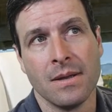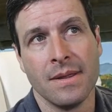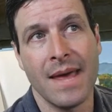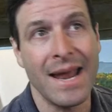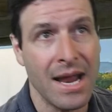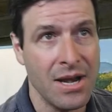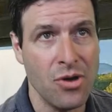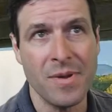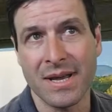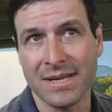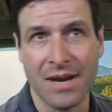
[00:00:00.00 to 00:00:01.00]
That I knew
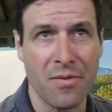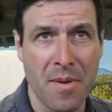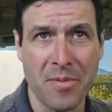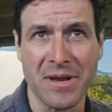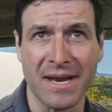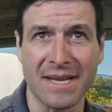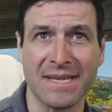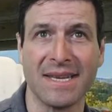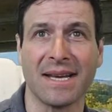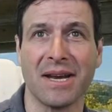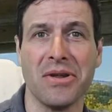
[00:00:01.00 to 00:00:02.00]
because I remembered getting
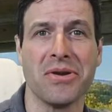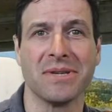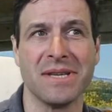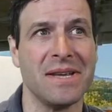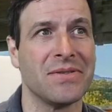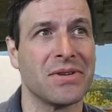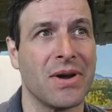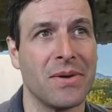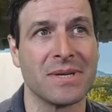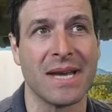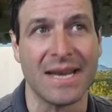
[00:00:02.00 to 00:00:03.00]
sick on New Year's Eve, so I
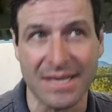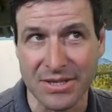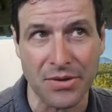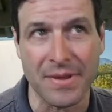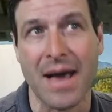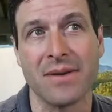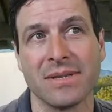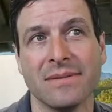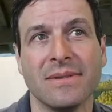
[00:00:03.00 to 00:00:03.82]
was like, it's 2000.